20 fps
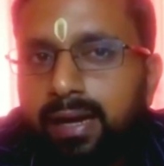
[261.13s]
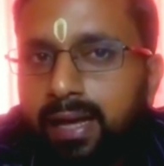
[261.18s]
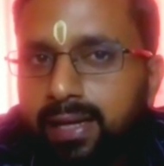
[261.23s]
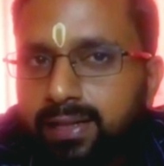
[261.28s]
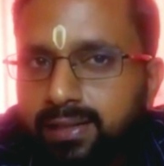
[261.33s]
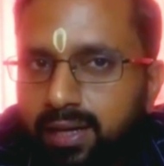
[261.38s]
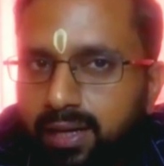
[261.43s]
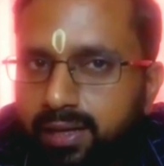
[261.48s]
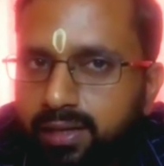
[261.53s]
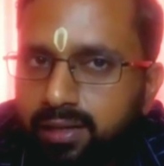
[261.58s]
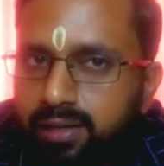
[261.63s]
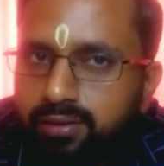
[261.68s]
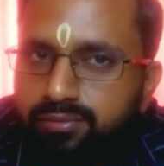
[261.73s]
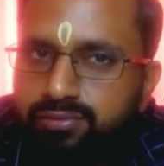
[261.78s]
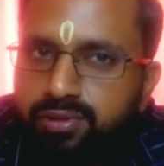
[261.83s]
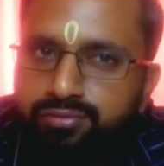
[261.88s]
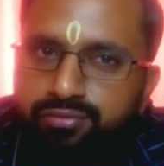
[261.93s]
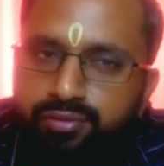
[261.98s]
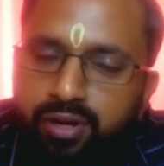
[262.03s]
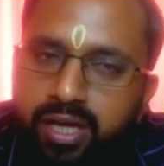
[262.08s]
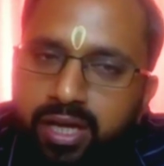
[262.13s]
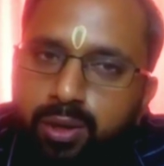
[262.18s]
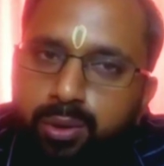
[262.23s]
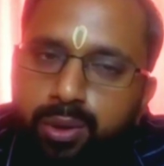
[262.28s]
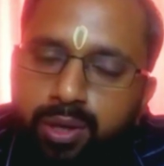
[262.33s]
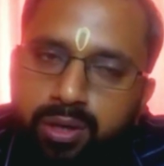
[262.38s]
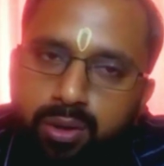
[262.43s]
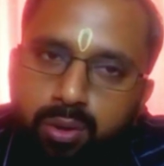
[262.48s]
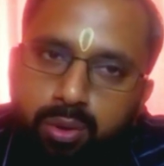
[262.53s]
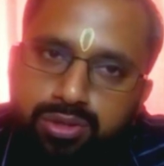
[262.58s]
Like that, the
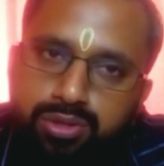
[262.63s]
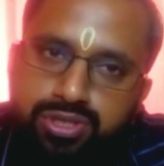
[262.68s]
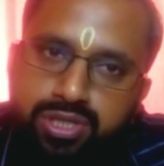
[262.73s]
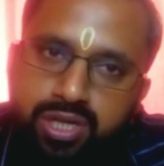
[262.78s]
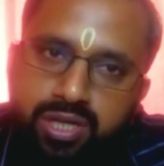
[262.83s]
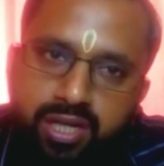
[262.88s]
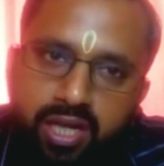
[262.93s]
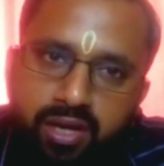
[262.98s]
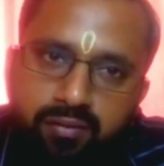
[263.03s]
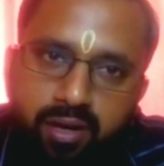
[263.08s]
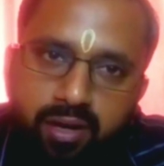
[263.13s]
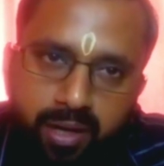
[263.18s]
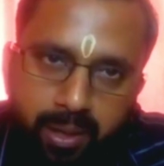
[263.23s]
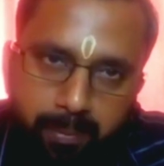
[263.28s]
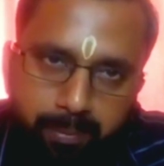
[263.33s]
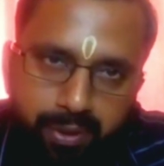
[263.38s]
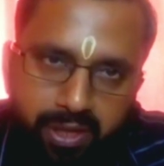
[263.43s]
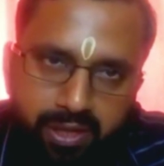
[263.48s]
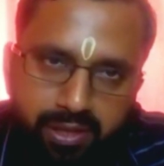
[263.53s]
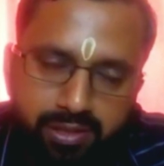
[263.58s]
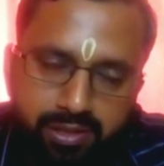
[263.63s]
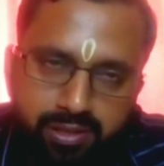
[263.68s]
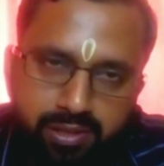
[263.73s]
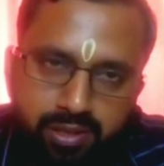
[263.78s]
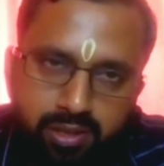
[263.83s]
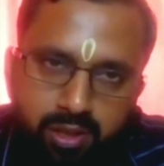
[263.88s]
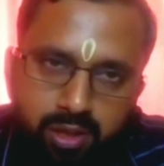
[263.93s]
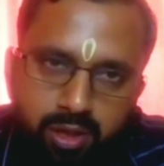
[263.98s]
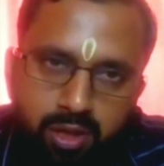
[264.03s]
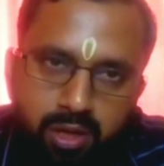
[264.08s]
frequent question they will repeat.